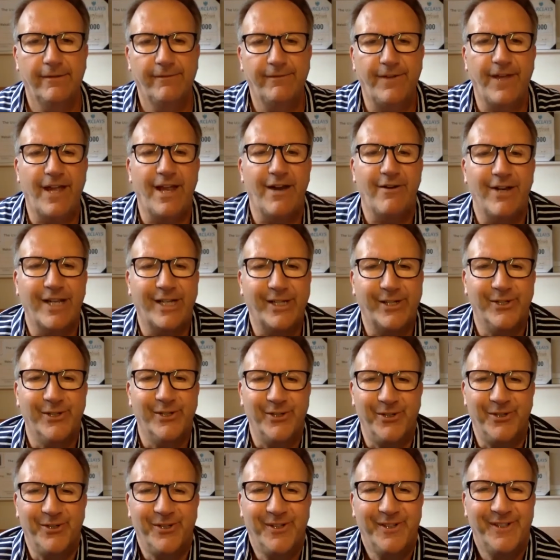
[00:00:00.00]
Very
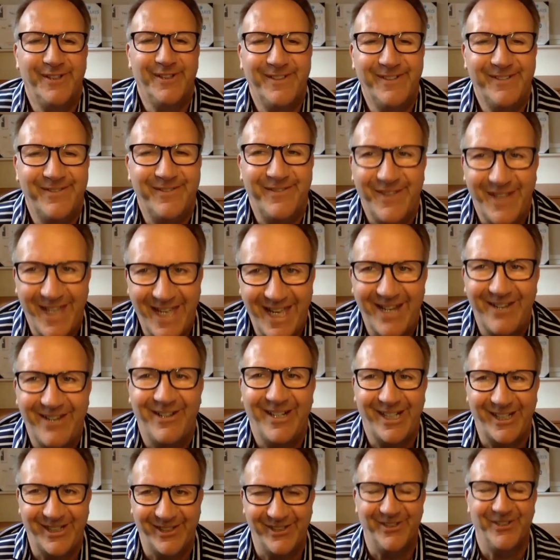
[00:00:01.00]
cool.
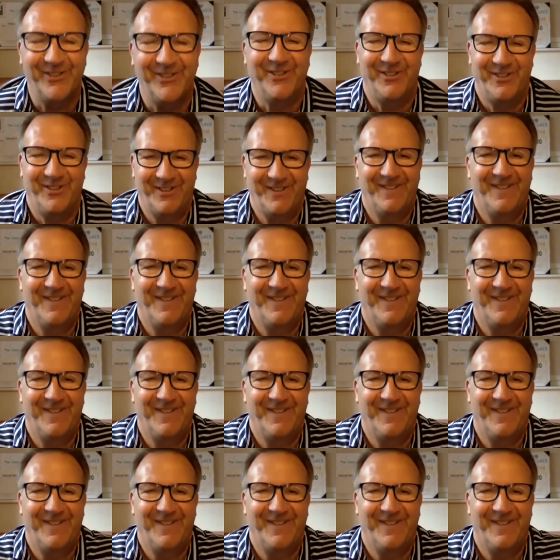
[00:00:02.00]
Very cool.